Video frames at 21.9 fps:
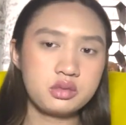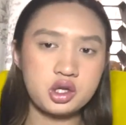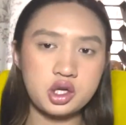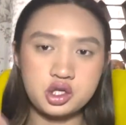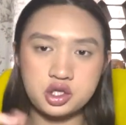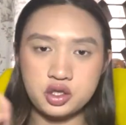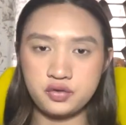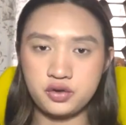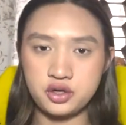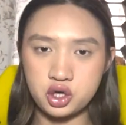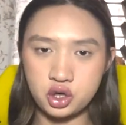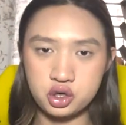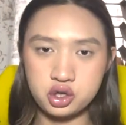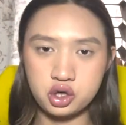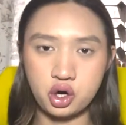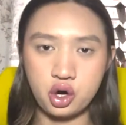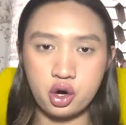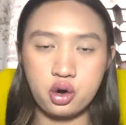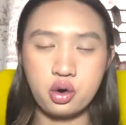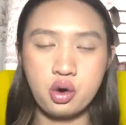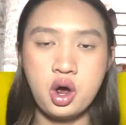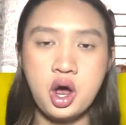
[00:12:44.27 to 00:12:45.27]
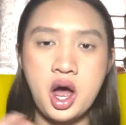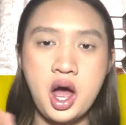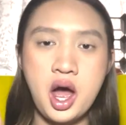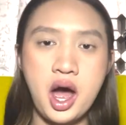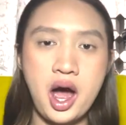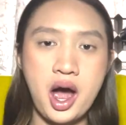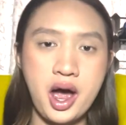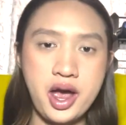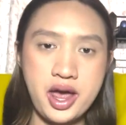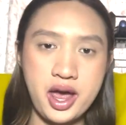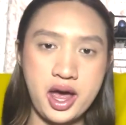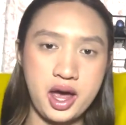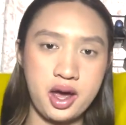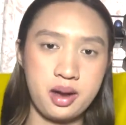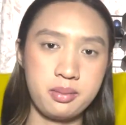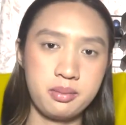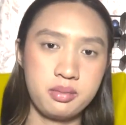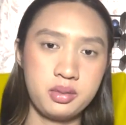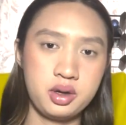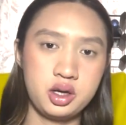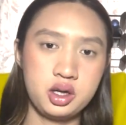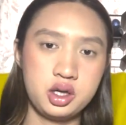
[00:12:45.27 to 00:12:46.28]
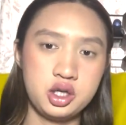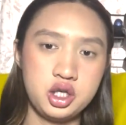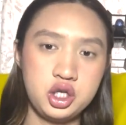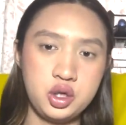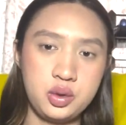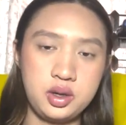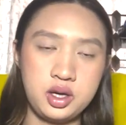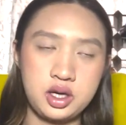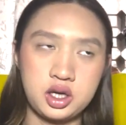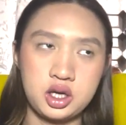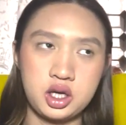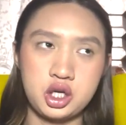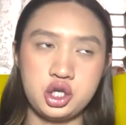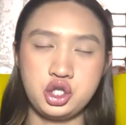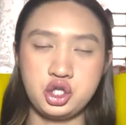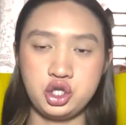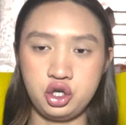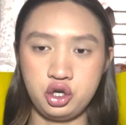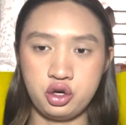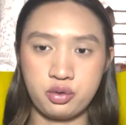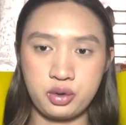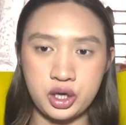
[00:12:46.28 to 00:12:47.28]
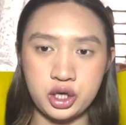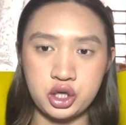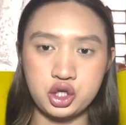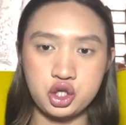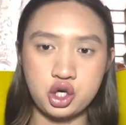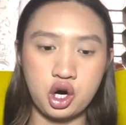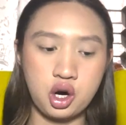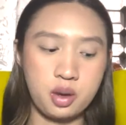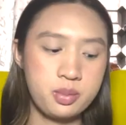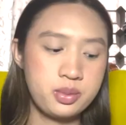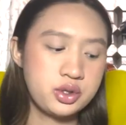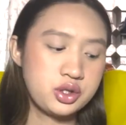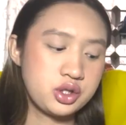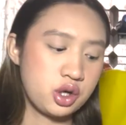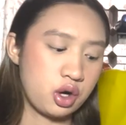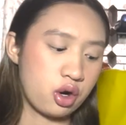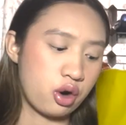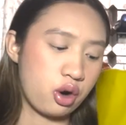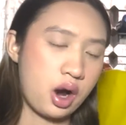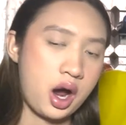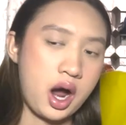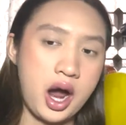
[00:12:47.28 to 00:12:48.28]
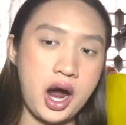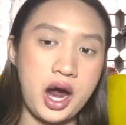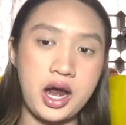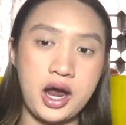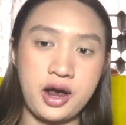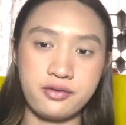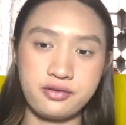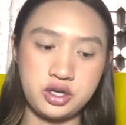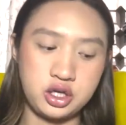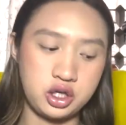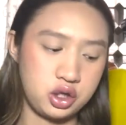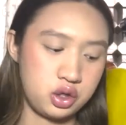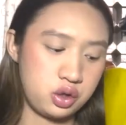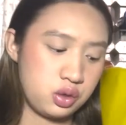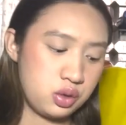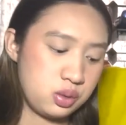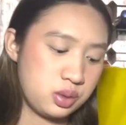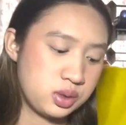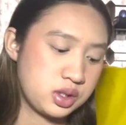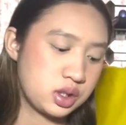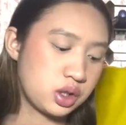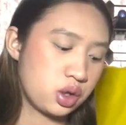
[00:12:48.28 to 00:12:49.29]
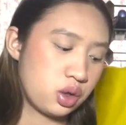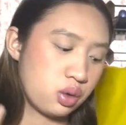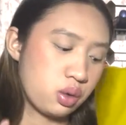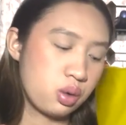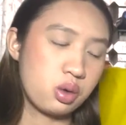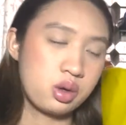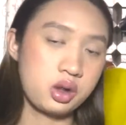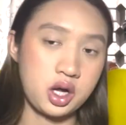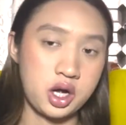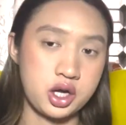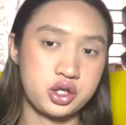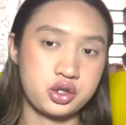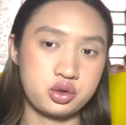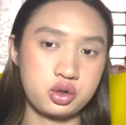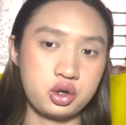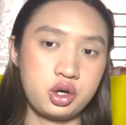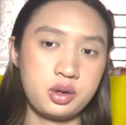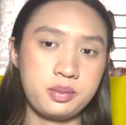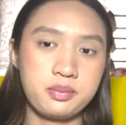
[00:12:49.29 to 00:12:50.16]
So if you don't know, I am doing a tutoring job, so I have to use Google Classroom.